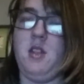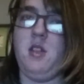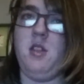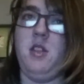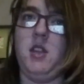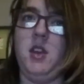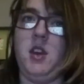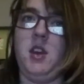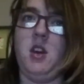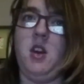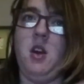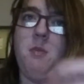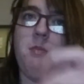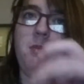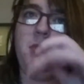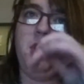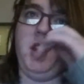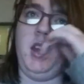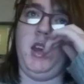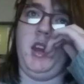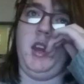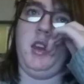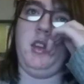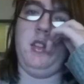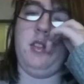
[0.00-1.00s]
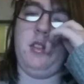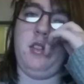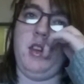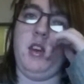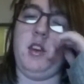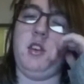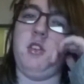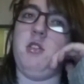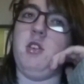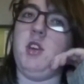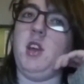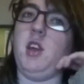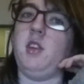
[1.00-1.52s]
the company that
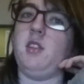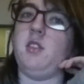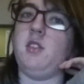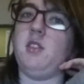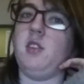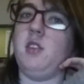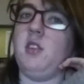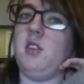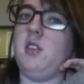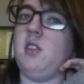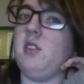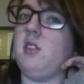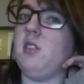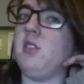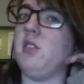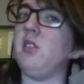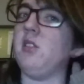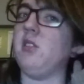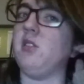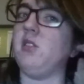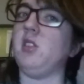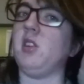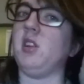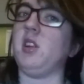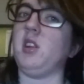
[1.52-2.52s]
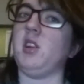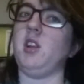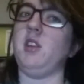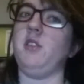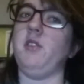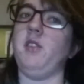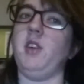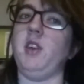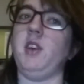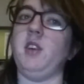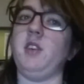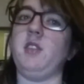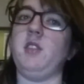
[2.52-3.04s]
created, well,
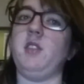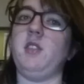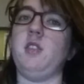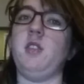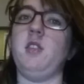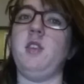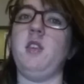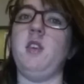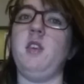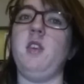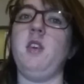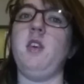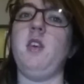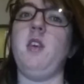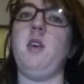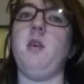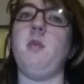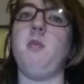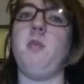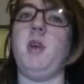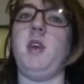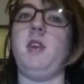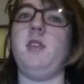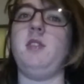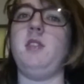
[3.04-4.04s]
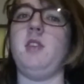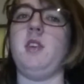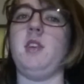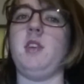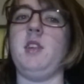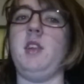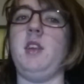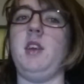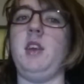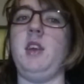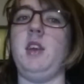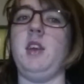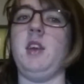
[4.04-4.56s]
diclofenac,
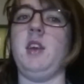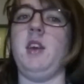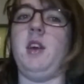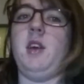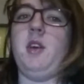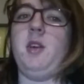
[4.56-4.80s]
basically,